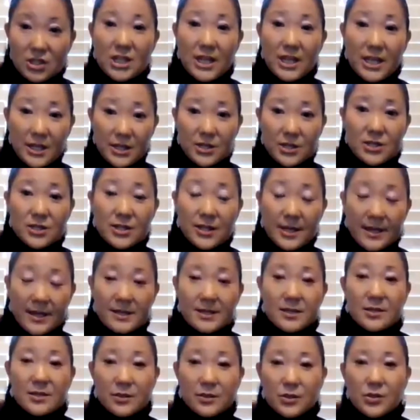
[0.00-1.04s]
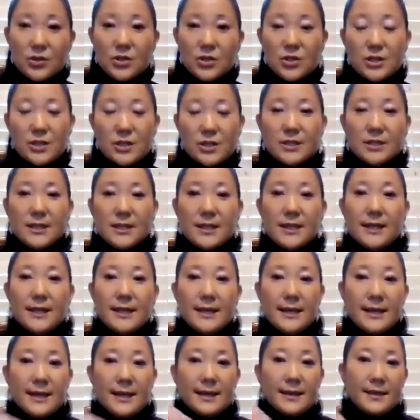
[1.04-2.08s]
change that solution,
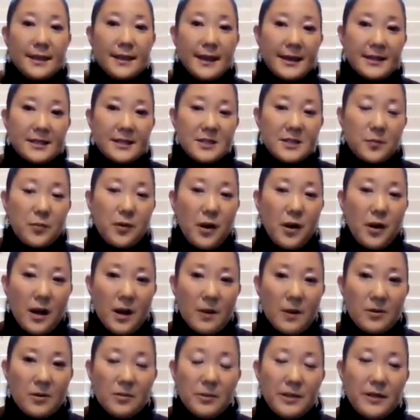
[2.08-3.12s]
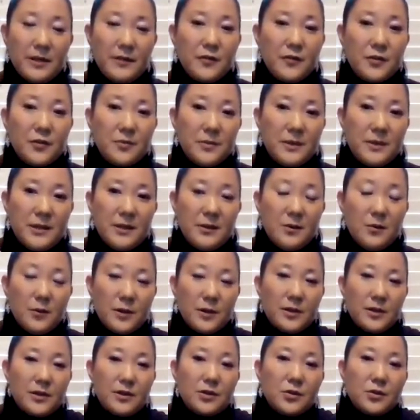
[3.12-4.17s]
that's probably for me
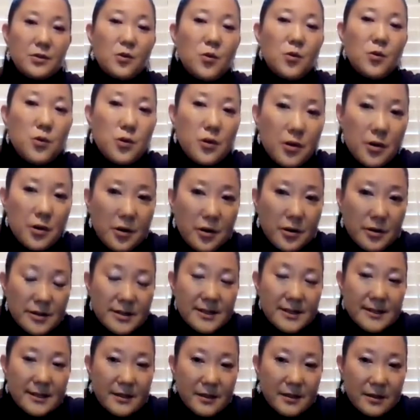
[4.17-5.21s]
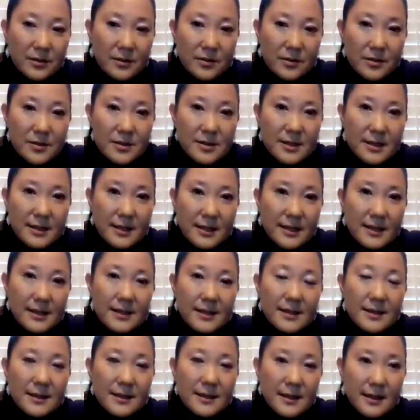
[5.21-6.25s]
one of the core skills that
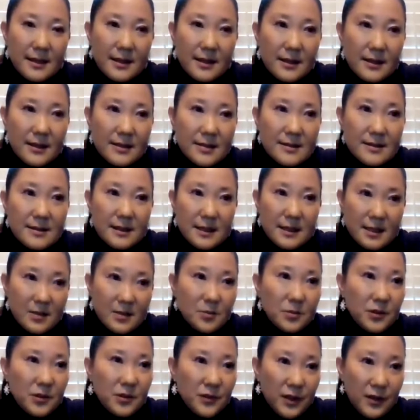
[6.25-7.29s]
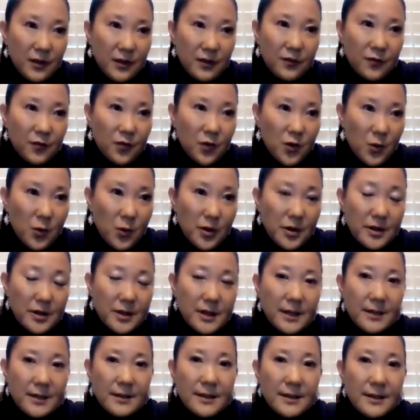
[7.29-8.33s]
I think is needed moving
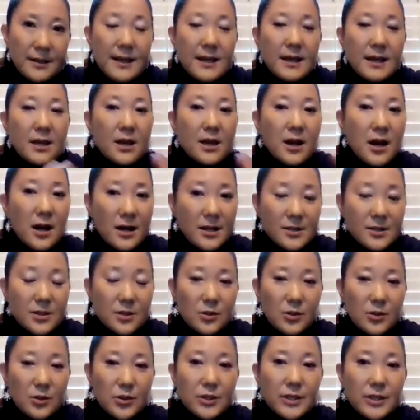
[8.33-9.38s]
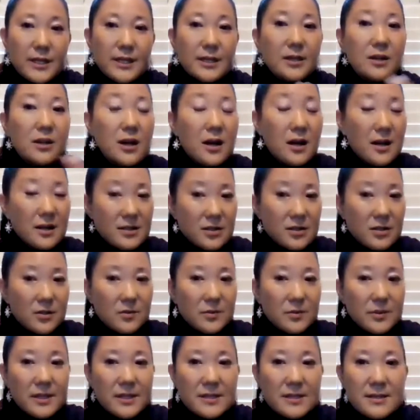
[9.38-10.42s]
forward. And causal learning,
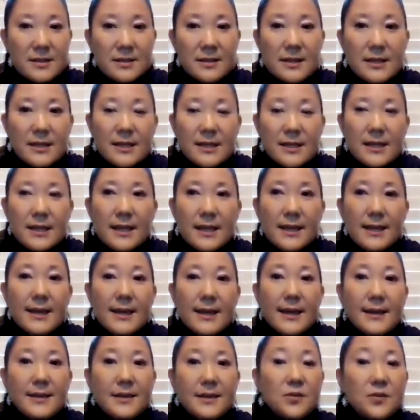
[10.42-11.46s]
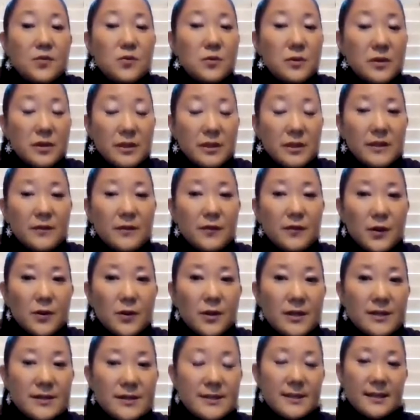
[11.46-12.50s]
causal reasoning, and then really
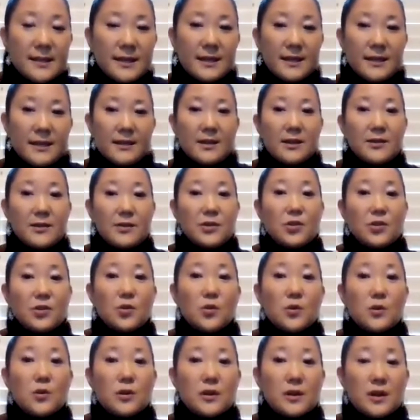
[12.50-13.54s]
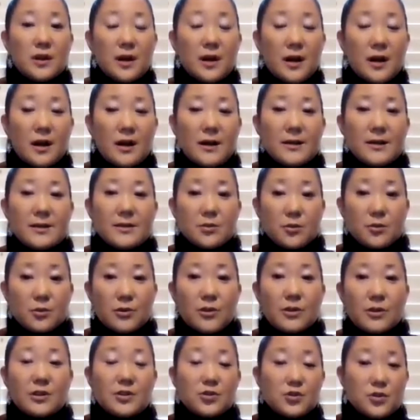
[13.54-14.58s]
focusing in on the core cause
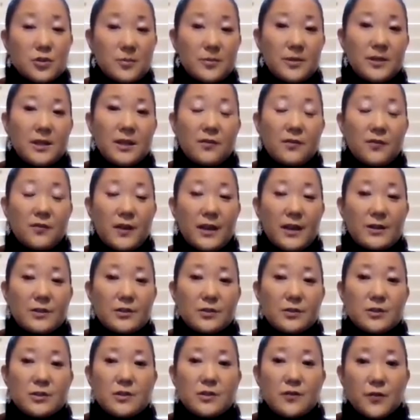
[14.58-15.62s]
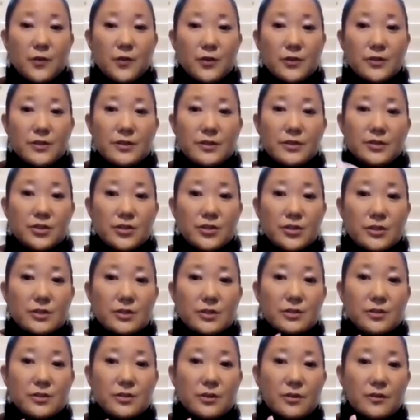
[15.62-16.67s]
or contributing factors versus
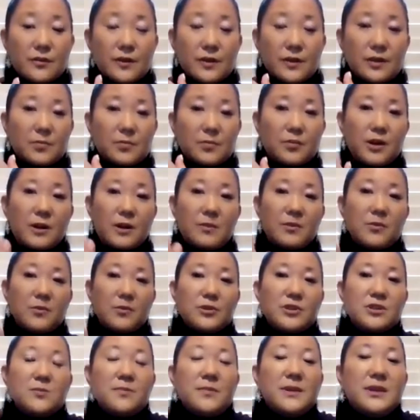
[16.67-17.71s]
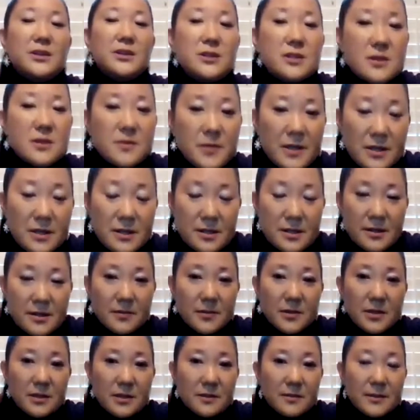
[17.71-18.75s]
just solving the problem, which may just be a
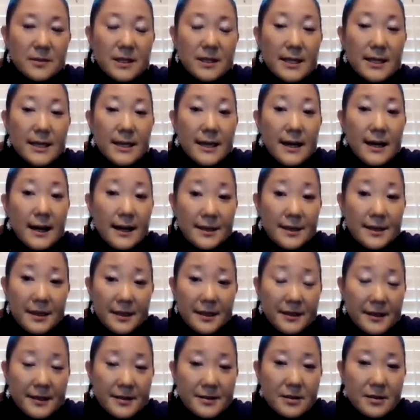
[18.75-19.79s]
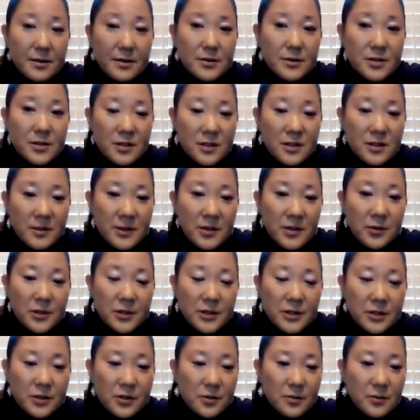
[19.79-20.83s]
symptom. I think that's also going to be
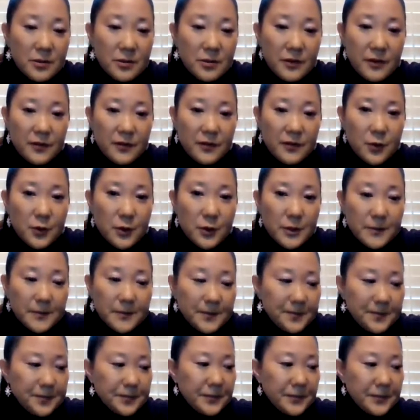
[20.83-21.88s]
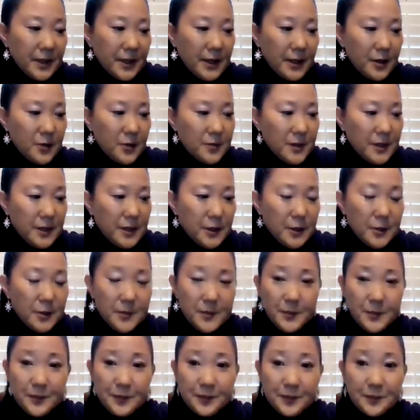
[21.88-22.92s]
critical moving forward. I hope that
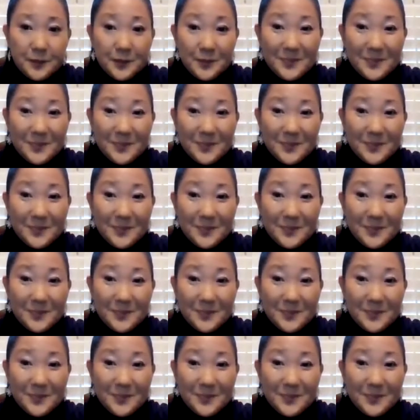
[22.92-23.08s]
helped.